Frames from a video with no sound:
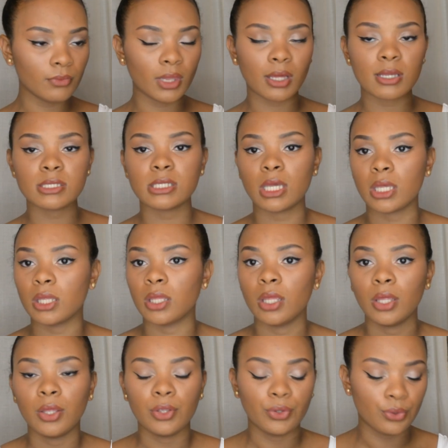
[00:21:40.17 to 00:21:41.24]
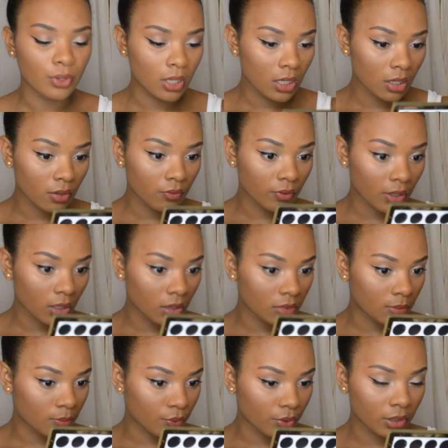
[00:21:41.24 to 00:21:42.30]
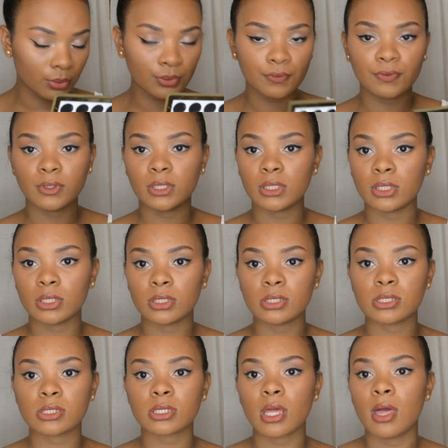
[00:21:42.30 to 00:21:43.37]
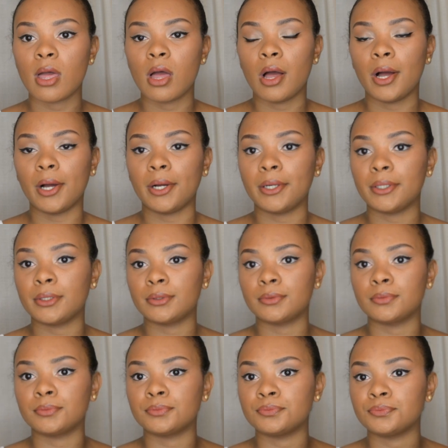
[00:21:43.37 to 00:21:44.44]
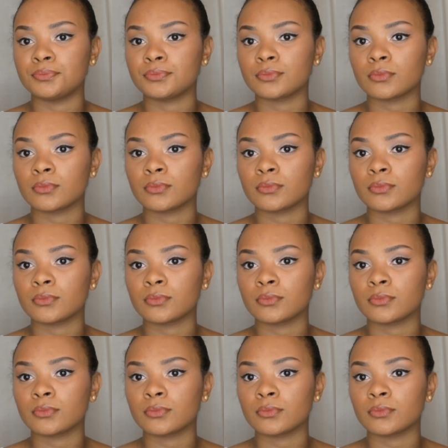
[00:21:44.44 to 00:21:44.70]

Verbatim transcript: Like I said, you could get ready in the morning with this. Um,